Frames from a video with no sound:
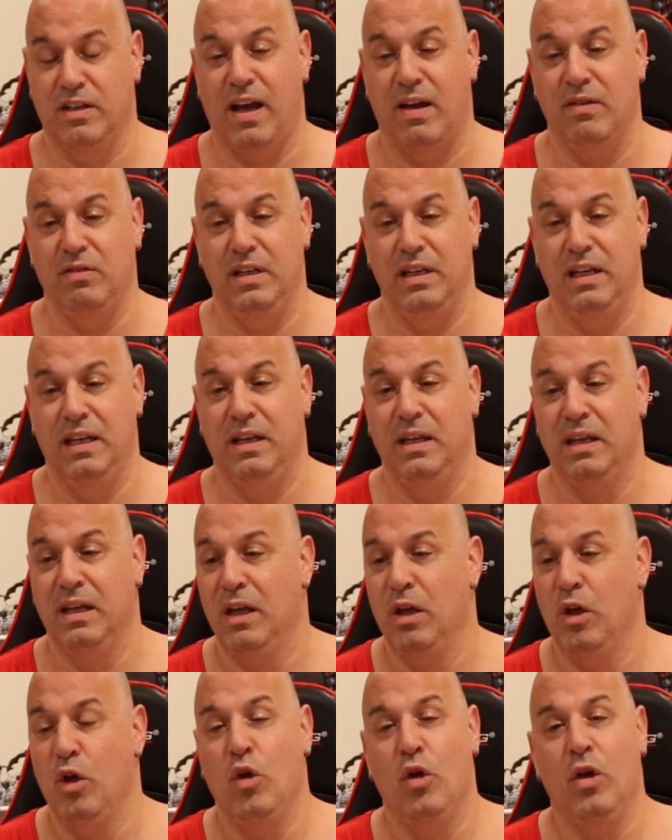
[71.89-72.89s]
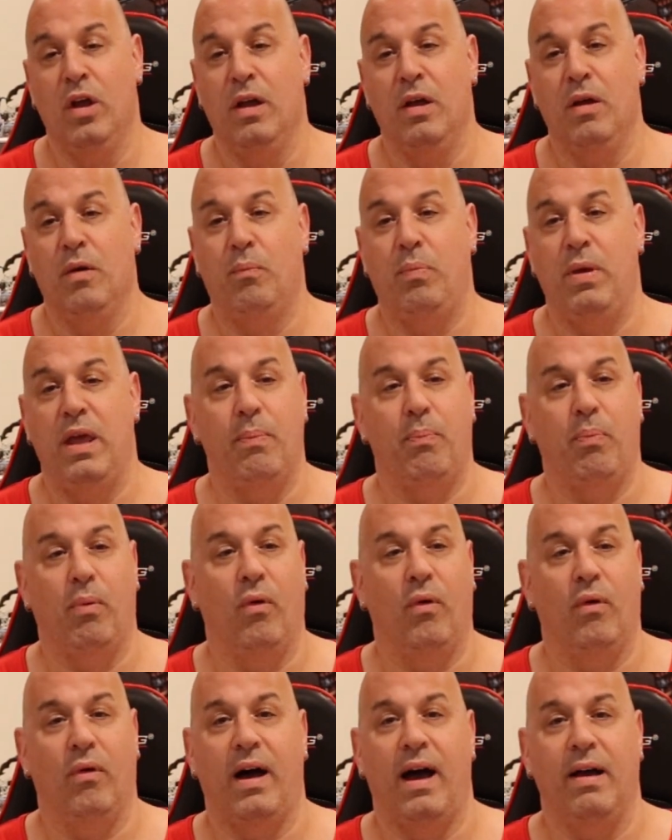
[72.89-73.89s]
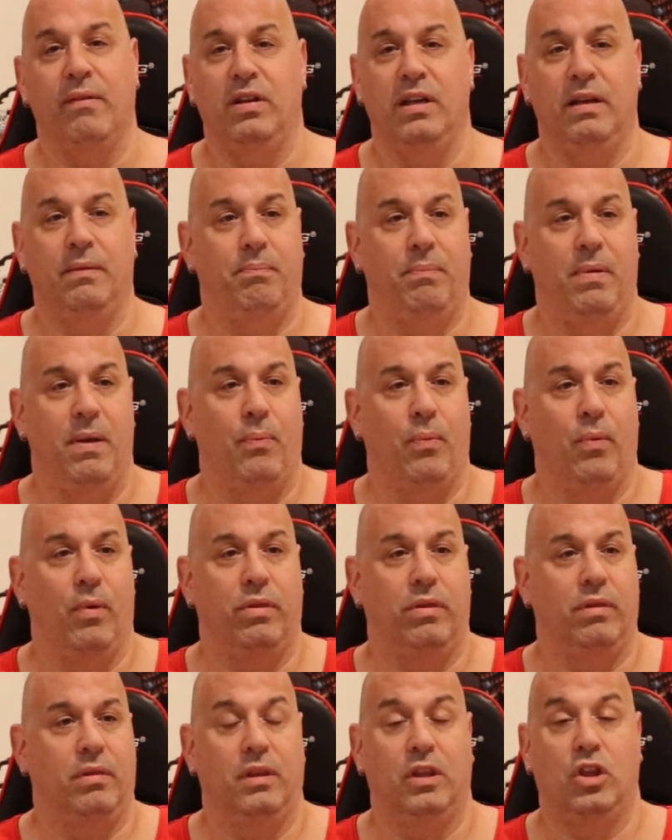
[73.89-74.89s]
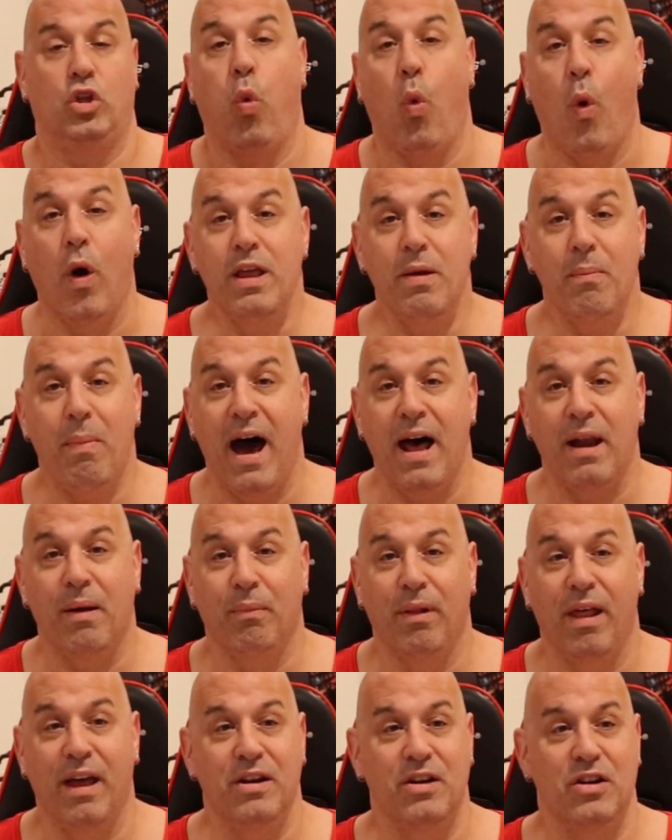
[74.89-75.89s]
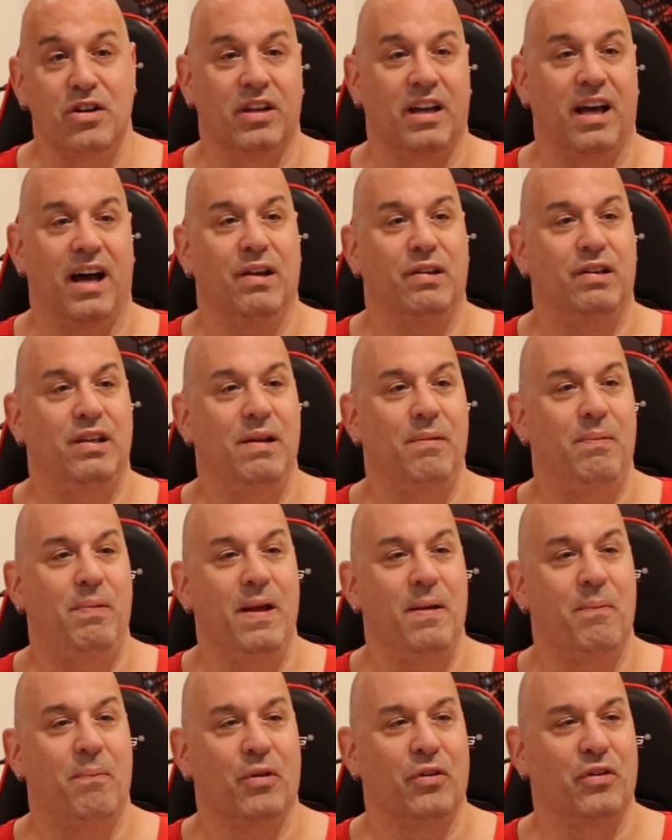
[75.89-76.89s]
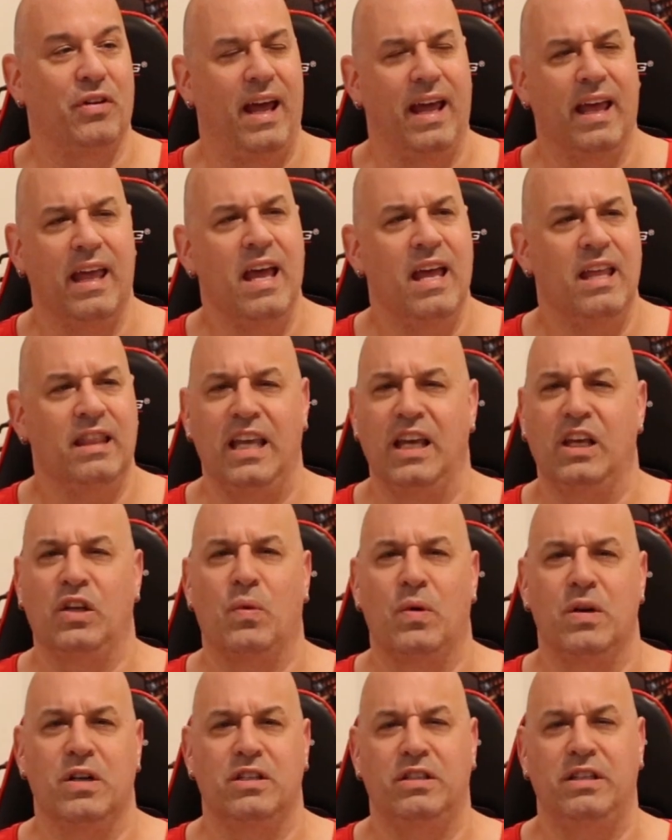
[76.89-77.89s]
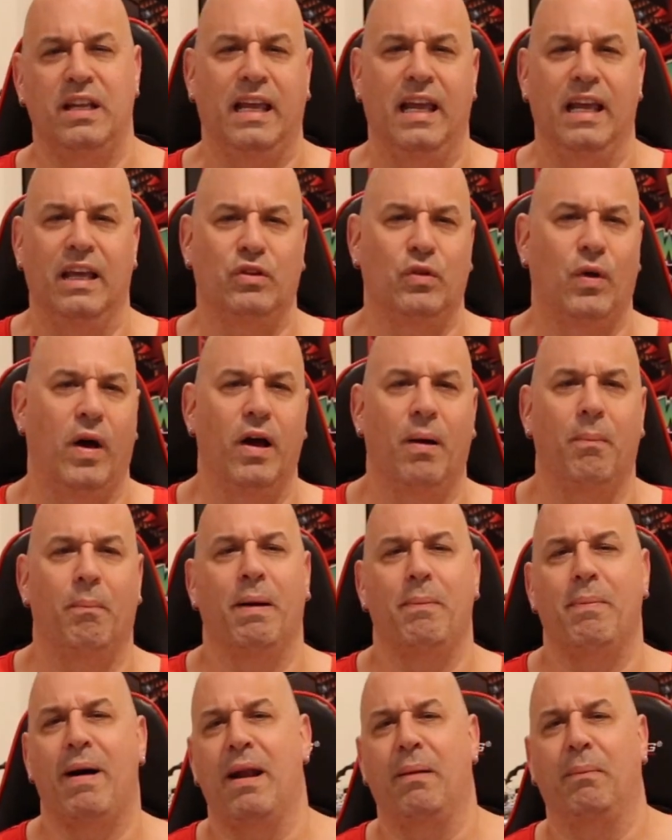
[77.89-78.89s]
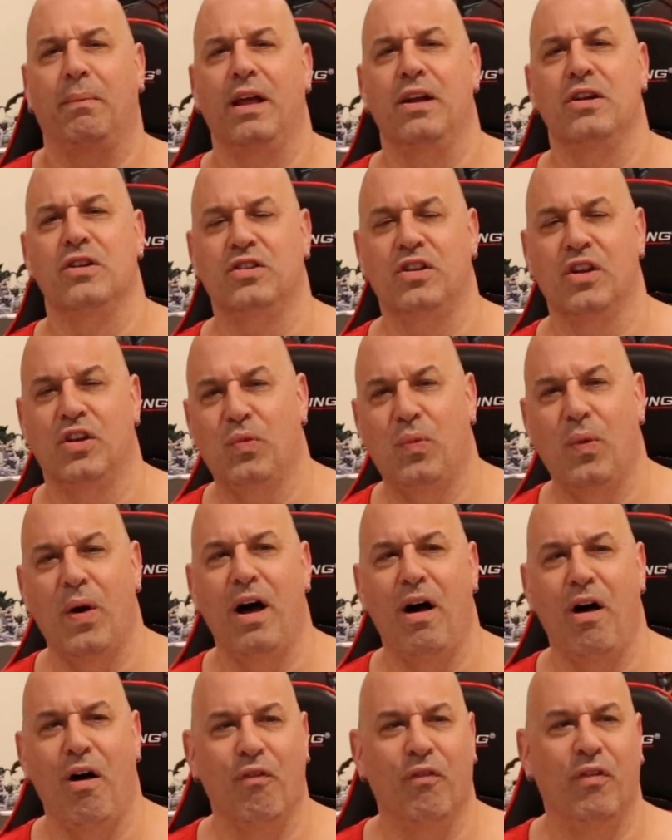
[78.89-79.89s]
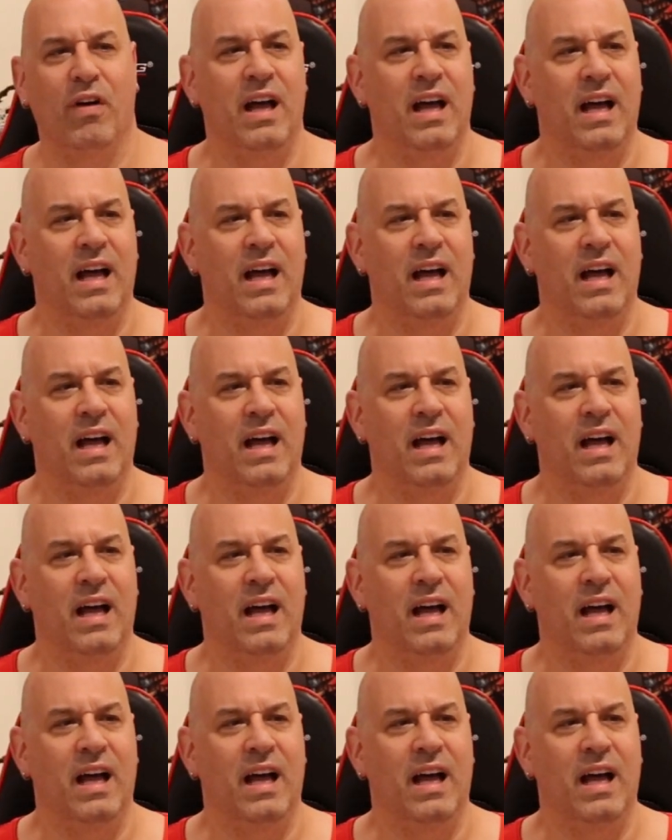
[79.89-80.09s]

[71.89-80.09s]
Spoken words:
I've seen people with 20 bottom layers. I've seen people saying things weren't sticking, so I upped my bottom layers to 12.